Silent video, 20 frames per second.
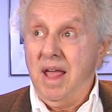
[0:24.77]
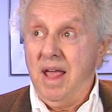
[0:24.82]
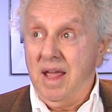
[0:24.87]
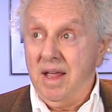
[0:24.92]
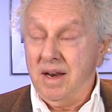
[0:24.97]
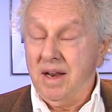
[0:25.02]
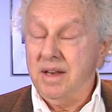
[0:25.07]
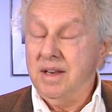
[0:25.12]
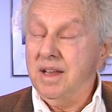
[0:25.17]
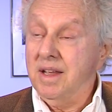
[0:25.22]

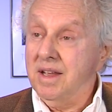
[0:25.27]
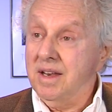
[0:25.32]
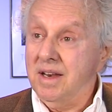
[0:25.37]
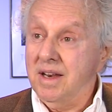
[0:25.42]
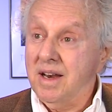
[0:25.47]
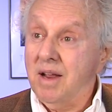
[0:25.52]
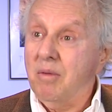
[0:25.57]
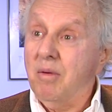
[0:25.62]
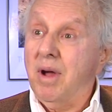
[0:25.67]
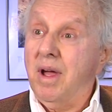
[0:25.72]
And I did,
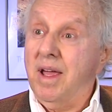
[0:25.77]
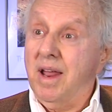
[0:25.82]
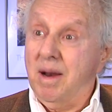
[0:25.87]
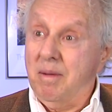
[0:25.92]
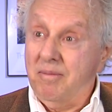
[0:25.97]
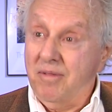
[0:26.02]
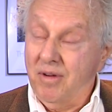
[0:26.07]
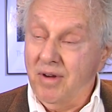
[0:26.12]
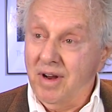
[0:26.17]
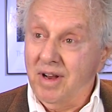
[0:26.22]
and
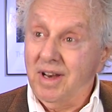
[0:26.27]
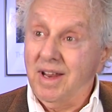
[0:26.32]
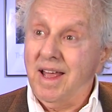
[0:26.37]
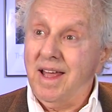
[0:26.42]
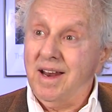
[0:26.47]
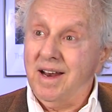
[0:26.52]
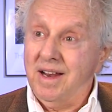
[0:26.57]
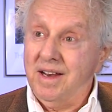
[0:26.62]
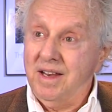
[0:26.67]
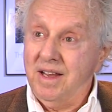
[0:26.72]
I'm very
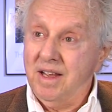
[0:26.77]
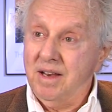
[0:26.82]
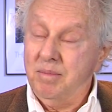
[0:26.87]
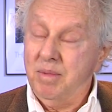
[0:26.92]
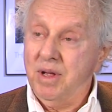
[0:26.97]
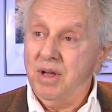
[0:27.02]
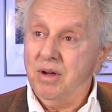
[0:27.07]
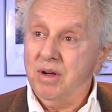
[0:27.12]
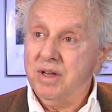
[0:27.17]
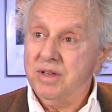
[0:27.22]
glad I did,
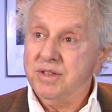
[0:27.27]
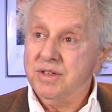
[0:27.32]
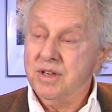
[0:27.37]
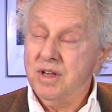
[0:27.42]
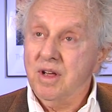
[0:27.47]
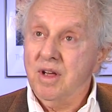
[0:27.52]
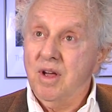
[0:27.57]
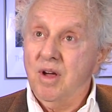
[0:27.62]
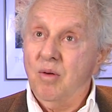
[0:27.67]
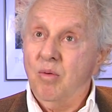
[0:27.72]
because
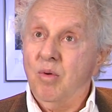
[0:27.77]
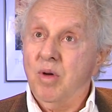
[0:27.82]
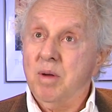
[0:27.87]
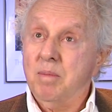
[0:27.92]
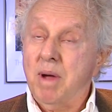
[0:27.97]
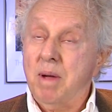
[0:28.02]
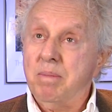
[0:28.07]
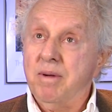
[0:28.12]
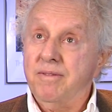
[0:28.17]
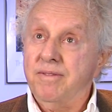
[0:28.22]
one
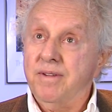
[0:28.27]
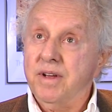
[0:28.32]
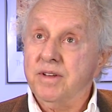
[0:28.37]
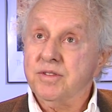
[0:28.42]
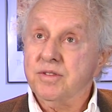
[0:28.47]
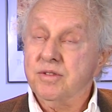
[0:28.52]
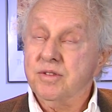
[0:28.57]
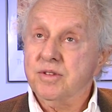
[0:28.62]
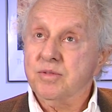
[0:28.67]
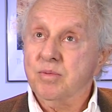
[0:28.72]
of my
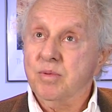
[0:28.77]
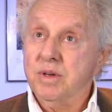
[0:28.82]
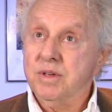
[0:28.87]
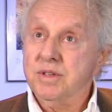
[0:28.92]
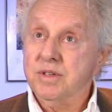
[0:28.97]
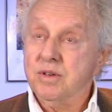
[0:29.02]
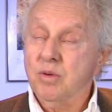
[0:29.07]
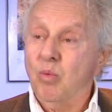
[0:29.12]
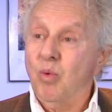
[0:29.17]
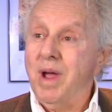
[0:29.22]
professors
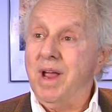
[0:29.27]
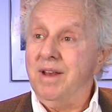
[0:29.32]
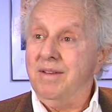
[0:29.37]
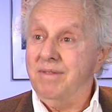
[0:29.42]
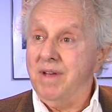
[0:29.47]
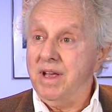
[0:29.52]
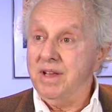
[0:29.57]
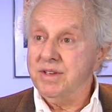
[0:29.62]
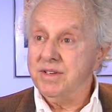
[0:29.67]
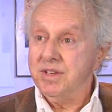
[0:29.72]
was Wayne
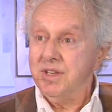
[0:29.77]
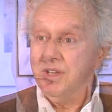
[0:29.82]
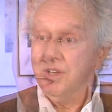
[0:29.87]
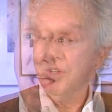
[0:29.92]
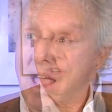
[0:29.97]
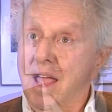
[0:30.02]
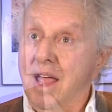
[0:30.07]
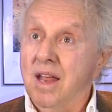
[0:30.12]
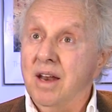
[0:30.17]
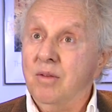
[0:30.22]
Vasey.
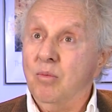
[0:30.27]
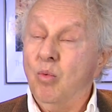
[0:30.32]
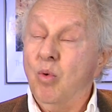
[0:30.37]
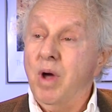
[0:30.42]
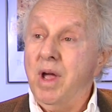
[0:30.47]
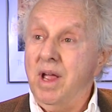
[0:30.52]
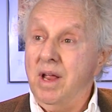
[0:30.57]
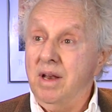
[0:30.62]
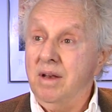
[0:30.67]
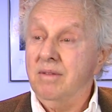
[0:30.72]
And
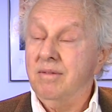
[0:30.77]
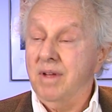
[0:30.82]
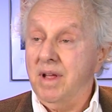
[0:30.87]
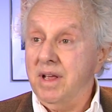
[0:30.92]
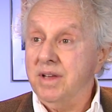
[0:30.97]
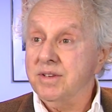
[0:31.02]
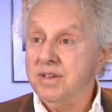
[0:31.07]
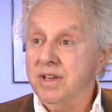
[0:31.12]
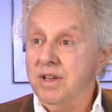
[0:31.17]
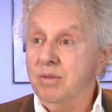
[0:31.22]
Wayne
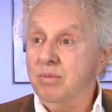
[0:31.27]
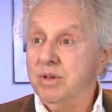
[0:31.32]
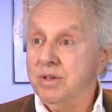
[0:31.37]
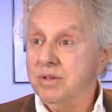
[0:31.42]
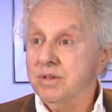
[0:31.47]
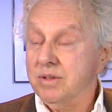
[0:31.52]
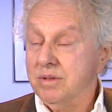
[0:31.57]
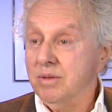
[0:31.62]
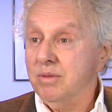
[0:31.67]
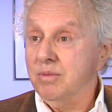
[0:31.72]
Vasey
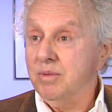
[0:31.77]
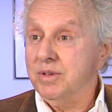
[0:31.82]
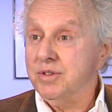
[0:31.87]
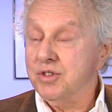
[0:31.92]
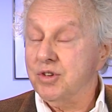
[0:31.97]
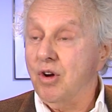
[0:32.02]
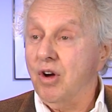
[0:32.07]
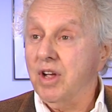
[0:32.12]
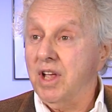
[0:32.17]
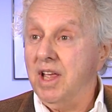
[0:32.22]
was
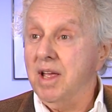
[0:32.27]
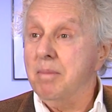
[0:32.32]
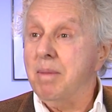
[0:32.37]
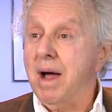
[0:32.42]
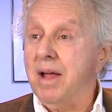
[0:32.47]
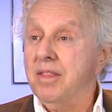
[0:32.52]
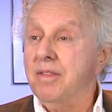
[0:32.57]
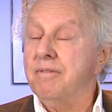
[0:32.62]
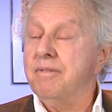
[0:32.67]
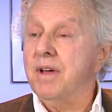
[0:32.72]
talking
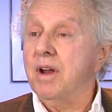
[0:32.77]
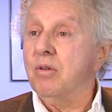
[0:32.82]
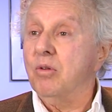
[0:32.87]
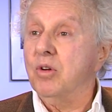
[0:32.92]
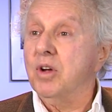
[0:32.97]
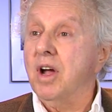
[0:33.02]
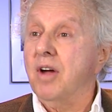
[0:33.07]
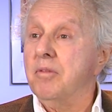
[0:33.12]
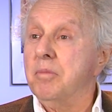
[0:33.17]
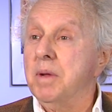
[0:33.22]
about the
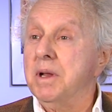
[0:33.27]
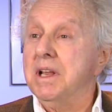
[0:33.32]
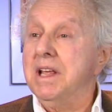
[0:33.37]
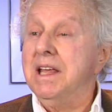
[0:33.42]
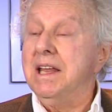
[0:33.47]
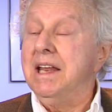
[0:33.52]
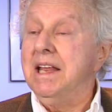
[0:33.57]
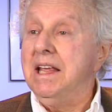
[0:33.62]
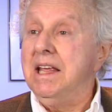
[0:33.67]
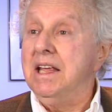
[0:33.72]
federal government
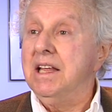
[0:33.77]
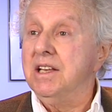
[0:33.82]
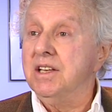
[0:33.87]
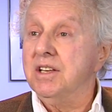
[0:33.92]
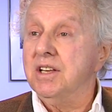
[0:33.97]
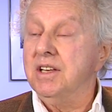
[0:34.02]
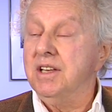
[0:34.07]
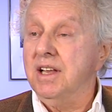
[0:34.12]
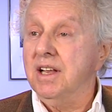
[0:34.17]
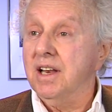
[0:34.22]
getting
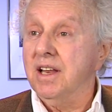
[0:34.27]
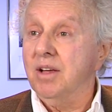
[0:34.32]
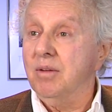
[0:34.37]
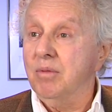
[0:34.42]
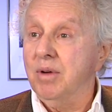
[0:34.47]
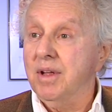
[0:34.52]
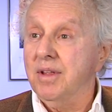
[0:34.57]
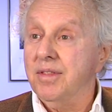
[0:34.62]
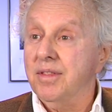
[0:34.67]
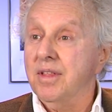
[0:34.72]
into dealing
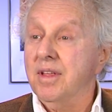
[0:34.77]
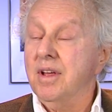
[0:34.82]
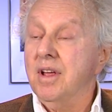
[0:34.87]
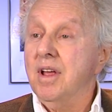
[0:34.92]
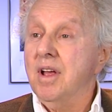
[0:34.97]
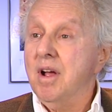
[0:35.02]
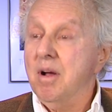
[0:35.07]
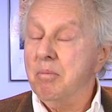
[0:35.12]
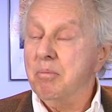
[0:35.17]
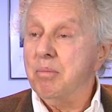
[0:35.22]
with
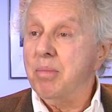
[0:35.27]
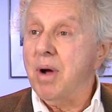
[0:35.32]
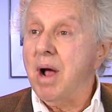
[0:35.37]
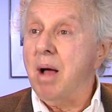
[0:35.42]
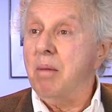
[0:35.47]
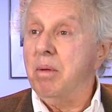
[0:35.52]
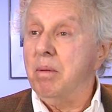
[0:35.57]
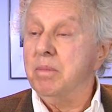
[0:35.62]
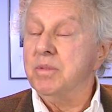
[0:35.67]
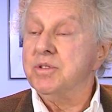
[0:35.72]

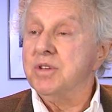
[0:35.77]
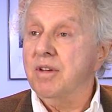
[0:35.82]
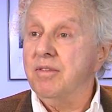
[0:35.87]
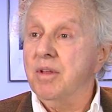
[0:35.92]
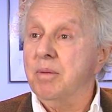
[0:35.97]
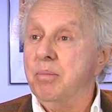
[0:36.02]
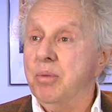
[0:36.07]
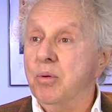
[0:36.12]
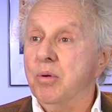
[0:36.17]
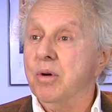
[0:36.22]
problems of
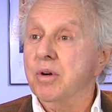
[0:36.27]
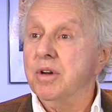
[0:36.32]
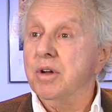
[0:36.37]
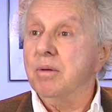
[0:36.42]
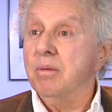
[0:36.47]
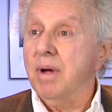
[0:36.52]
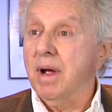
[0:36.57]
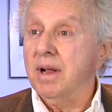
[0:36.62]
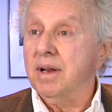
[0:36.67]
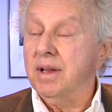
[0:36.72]
the poor
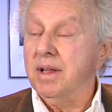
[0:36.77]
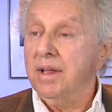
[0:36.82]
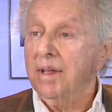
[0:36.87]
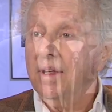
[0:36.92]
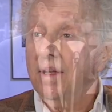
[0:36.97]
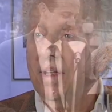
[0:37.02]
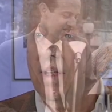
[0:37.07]
directly.